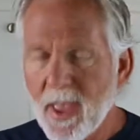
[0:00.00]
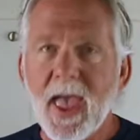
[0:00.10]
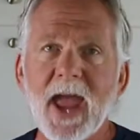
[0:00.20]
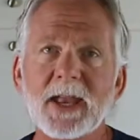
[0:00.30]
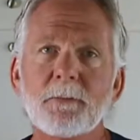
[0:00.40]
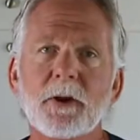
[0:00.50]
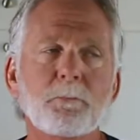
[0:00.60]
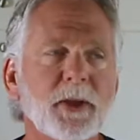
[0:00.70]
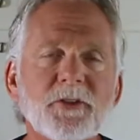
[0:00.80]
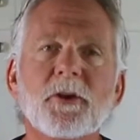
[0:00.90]
Any
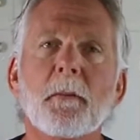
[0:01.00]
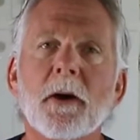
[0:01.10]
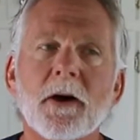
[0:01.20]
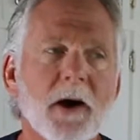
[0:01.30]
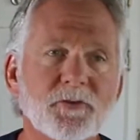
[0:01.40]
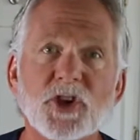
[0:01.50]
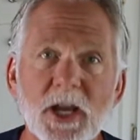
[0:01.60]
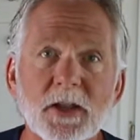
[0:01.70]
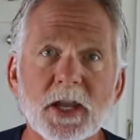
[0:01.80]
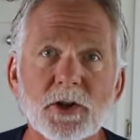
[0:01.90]
piece of
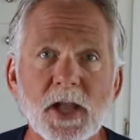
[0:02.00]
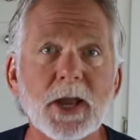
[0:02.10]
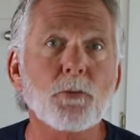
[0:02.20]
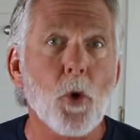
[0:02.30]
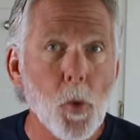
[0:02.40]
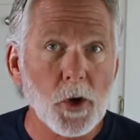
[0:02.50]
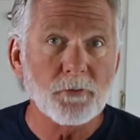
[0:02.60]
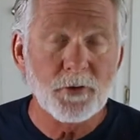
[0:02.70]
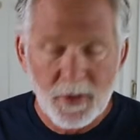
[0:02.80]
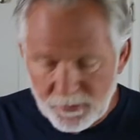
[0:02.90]
chicken that you like will work
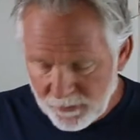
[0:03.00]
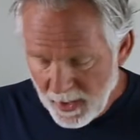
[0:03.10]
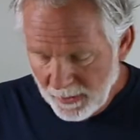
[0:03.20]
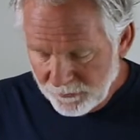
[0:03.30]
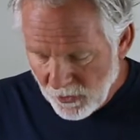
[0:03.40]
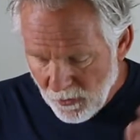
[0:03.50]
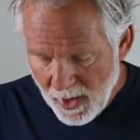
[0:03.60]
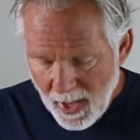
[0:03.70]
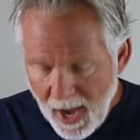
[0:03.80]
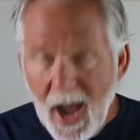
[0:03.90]
for this. So,
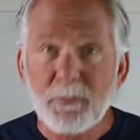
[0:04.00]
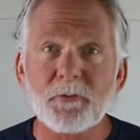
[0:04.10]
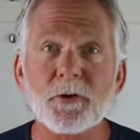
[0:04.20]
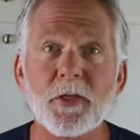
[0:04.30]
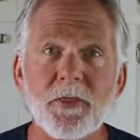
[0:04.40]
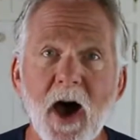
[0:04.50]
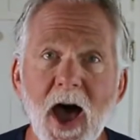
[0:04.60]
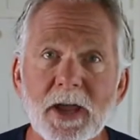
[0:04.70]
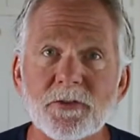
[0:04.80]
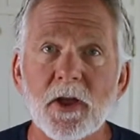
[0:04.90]
I prefer the
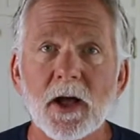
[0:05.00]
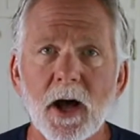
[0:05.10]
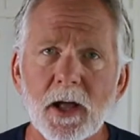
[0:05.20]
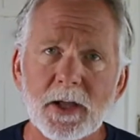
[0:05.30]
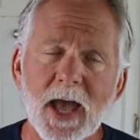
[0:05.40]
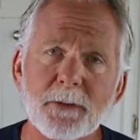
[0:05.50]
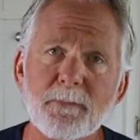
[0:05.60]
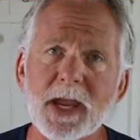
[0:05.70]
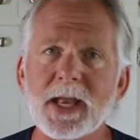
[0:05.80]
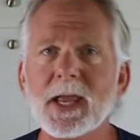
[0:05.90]
thighs, kind of
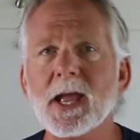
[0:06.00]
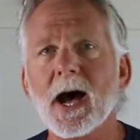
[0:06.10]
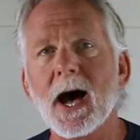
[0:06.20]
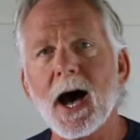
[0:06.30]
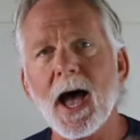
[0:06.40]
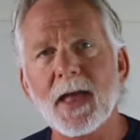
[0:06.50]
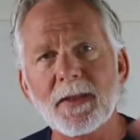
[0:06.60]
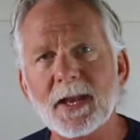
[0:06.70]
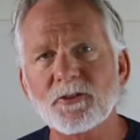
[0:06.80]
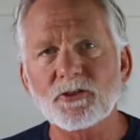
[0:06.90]
meaty, and
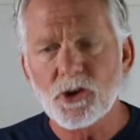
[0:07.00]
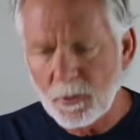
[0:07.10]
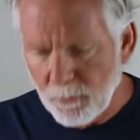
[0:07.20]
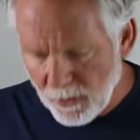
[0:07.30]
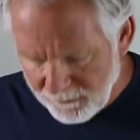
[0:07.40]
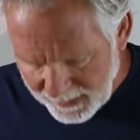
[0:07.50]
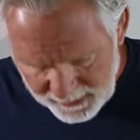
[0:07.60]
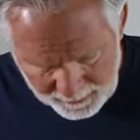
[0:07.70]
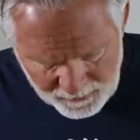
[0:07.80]
then they just cook perfectly.